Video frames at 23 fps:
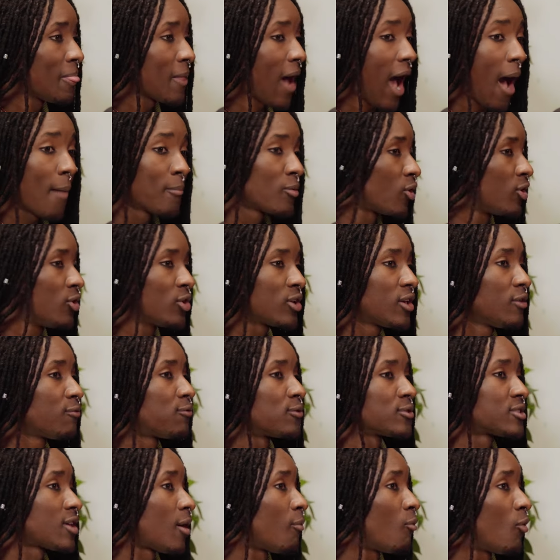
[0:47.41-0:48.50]
I'm not looking
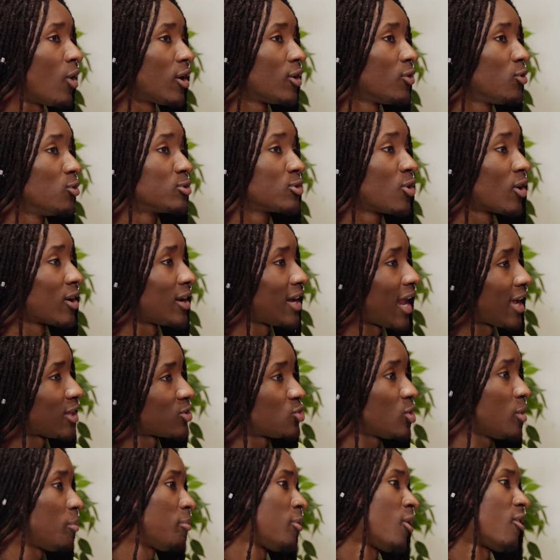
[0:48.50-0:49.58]
for someone who's gonna like
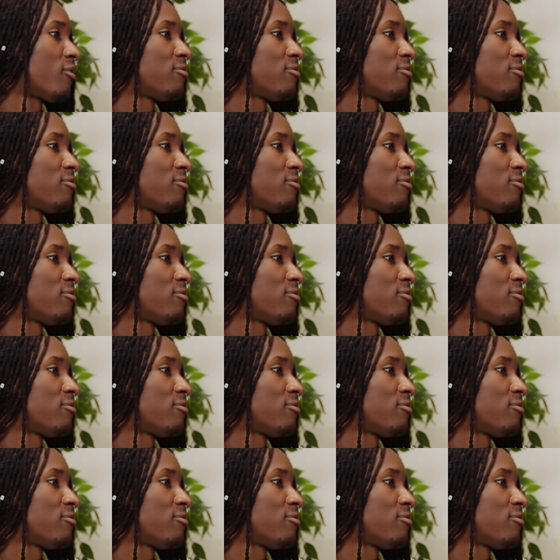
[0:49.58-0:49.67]
sweep me